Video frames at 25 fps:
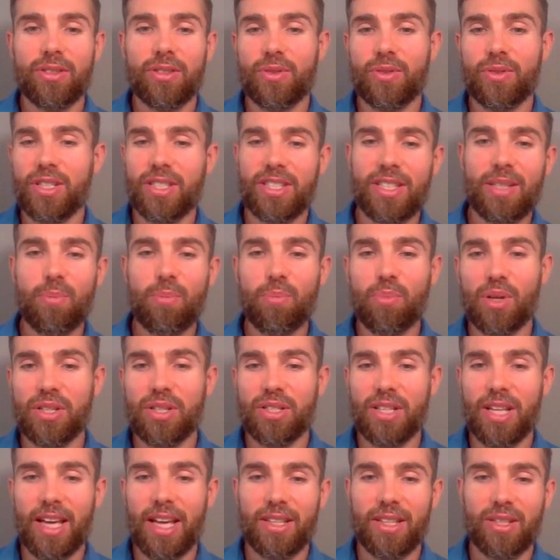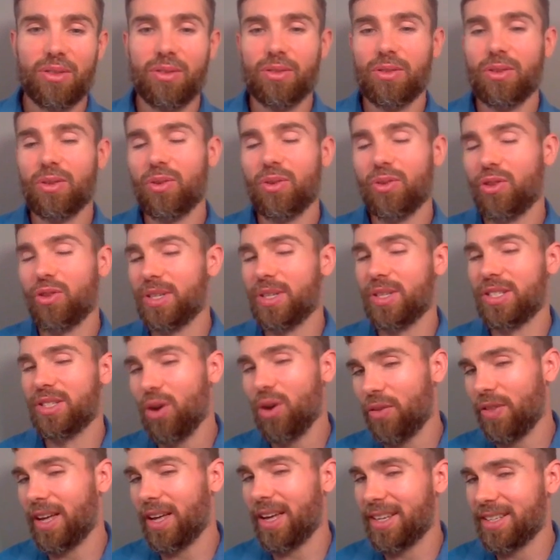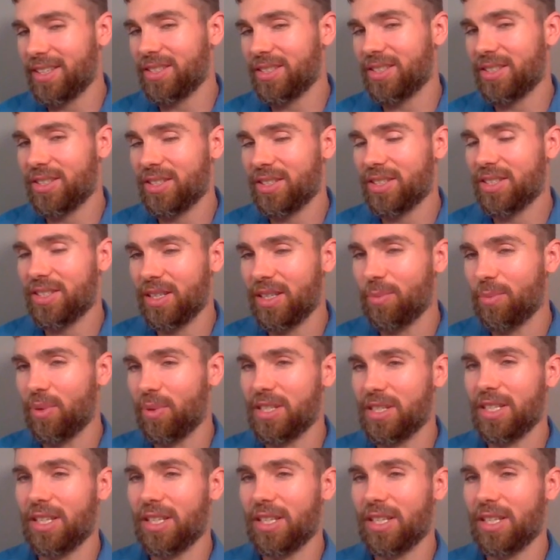So it's as simple as that, although it's not that simple.